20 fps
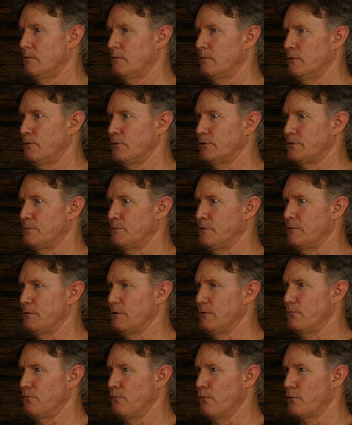Looks to be a
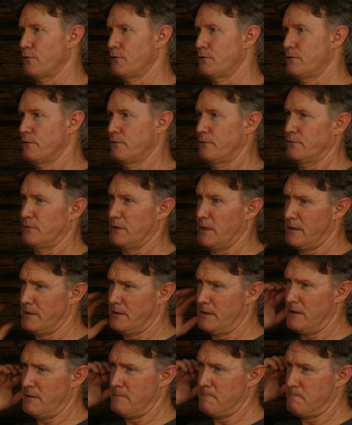bit rotted on the end
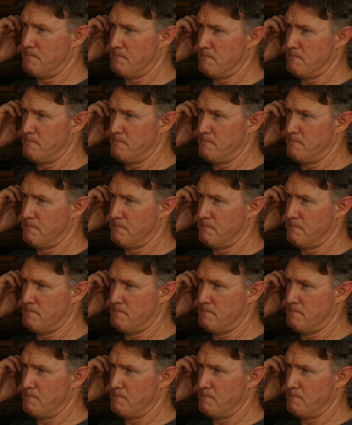there,